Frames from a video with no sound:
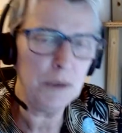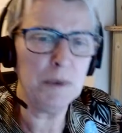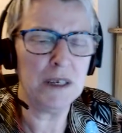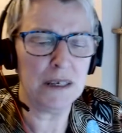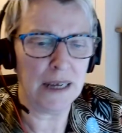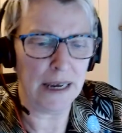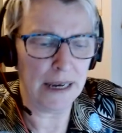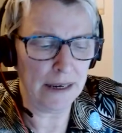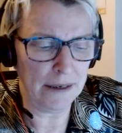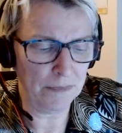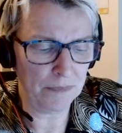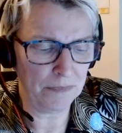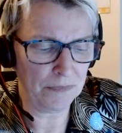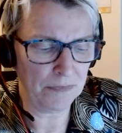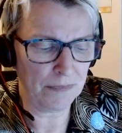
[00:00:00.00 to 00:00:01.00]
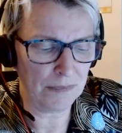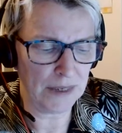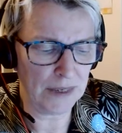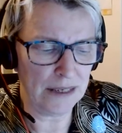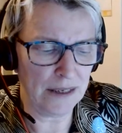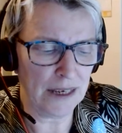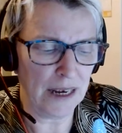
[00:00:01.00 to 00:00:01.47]
mistake
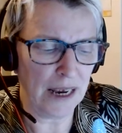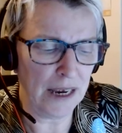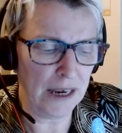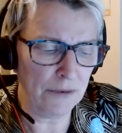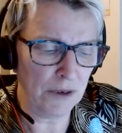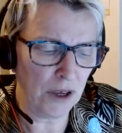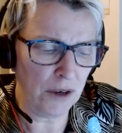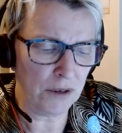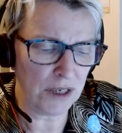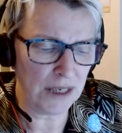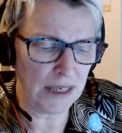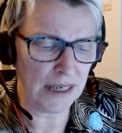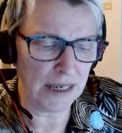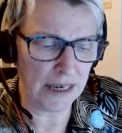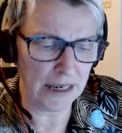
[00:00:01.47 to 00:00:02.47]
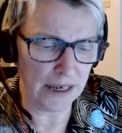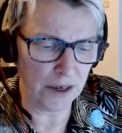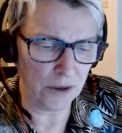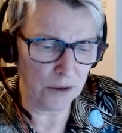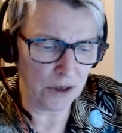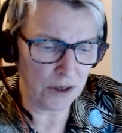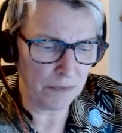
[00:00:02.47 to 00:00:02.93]
is that even those
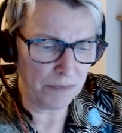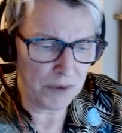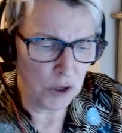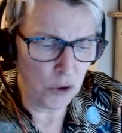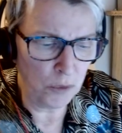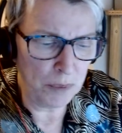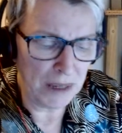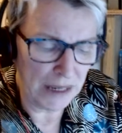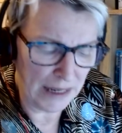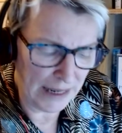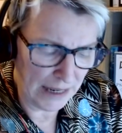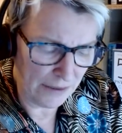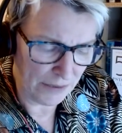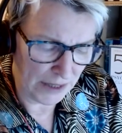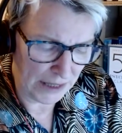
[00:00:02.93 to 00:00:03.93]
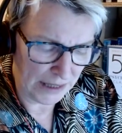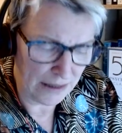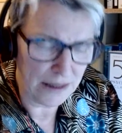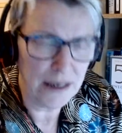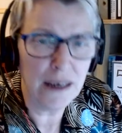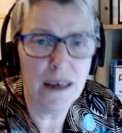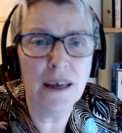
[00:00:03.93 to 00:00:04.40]
CEOs who believe in
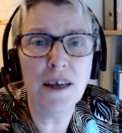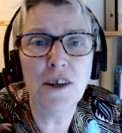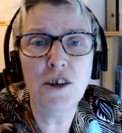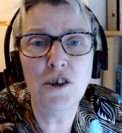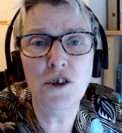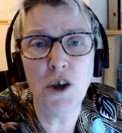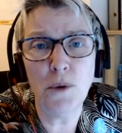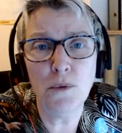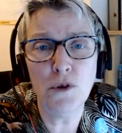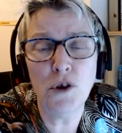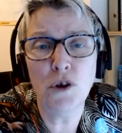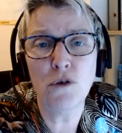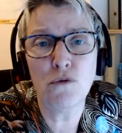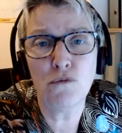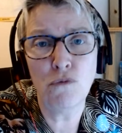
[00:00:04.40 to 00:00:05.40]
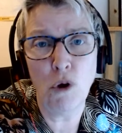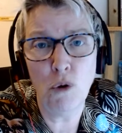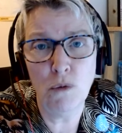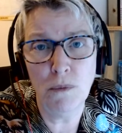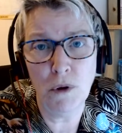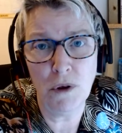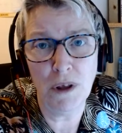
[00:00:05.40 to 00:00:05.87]
it don't
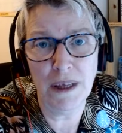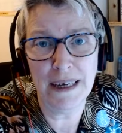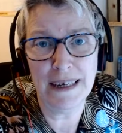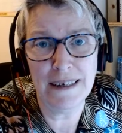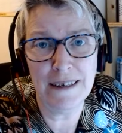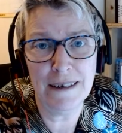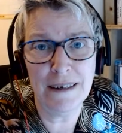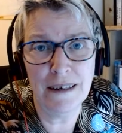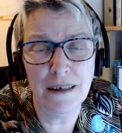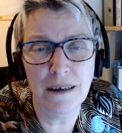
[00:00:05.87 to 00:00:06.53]
role model it.